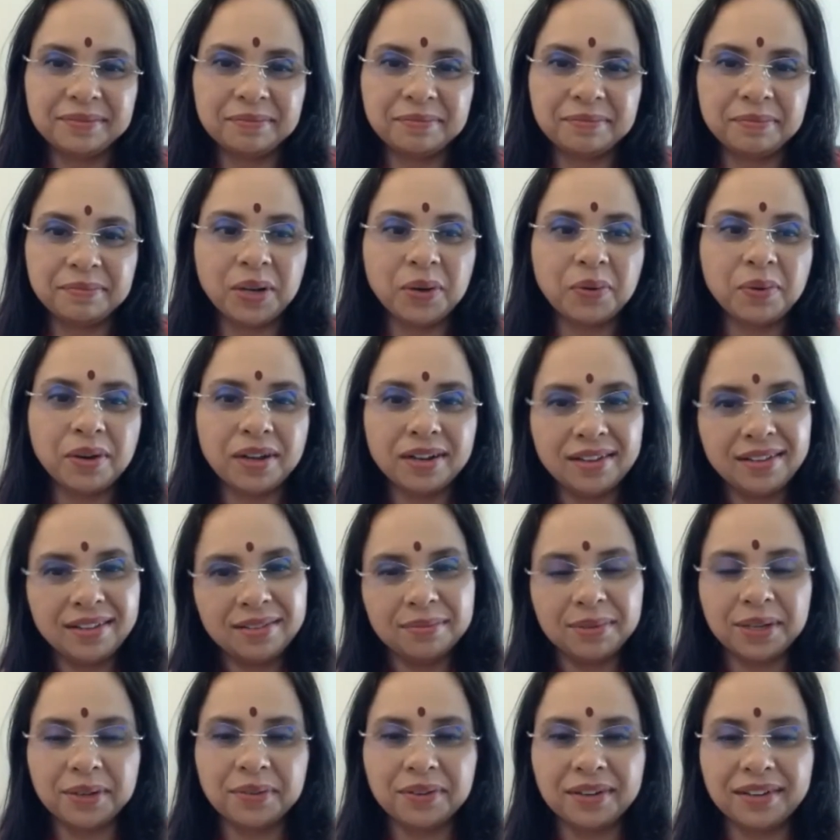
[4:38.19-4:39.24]
Bhagwan is
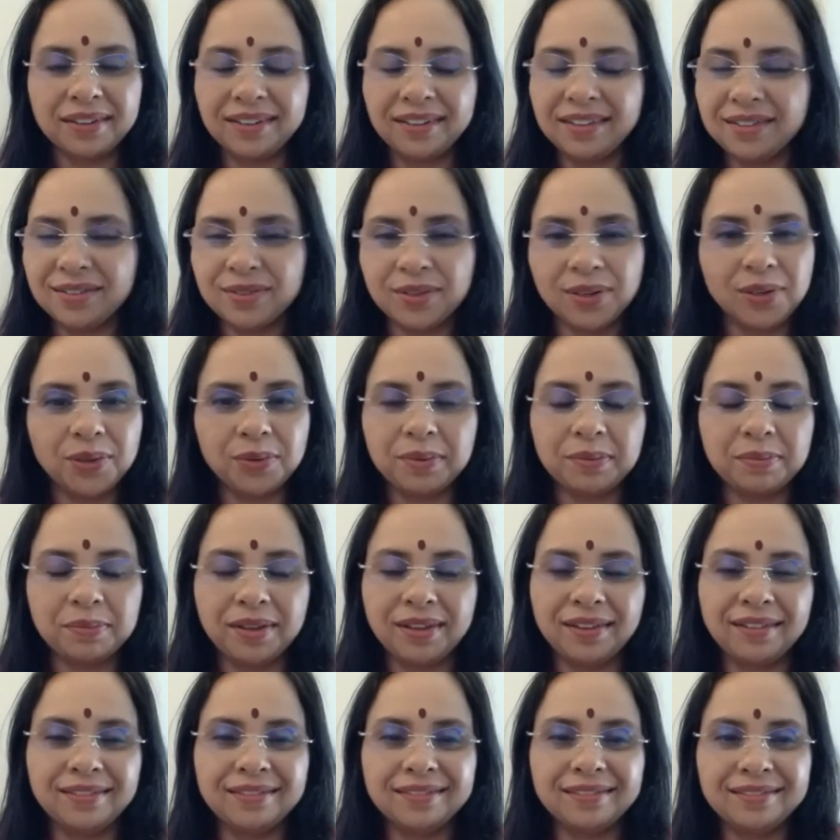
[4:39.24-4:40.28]
Bhagwan, he's not human
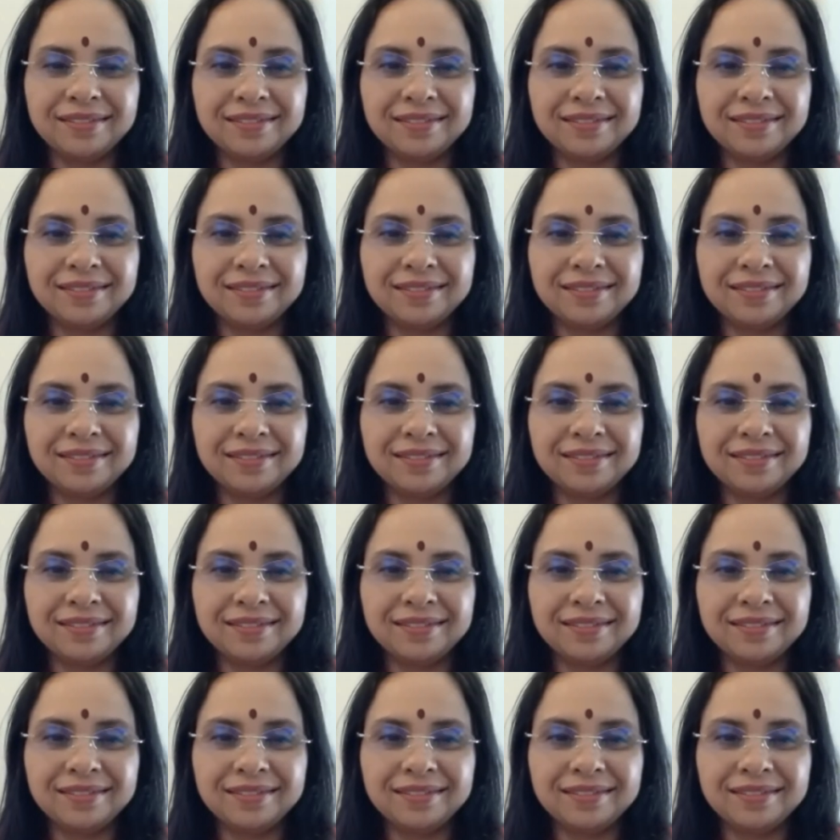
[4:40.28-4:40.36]
being.